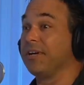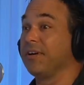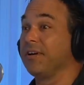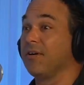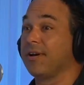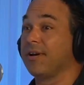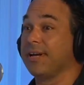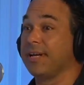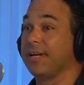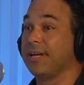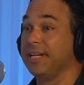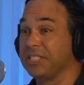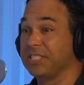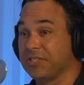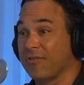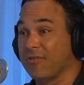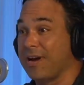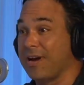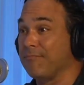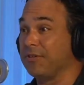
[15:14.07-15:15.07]
you can go to
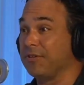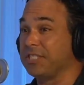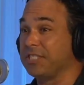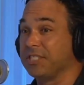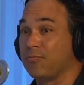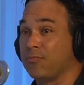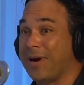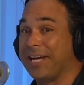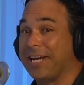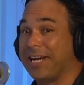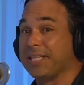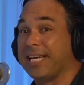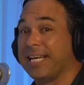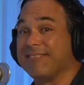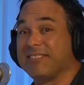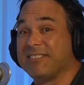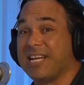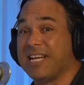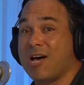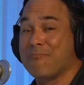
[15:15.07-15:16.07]
Instagram, which is Wayne
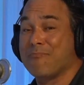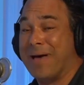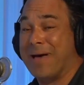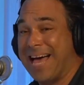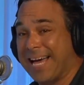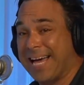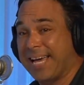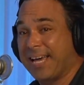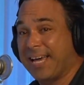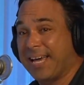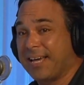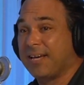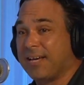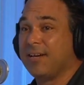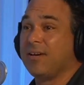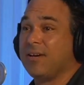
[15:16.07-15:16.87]
Lifestyle Mag,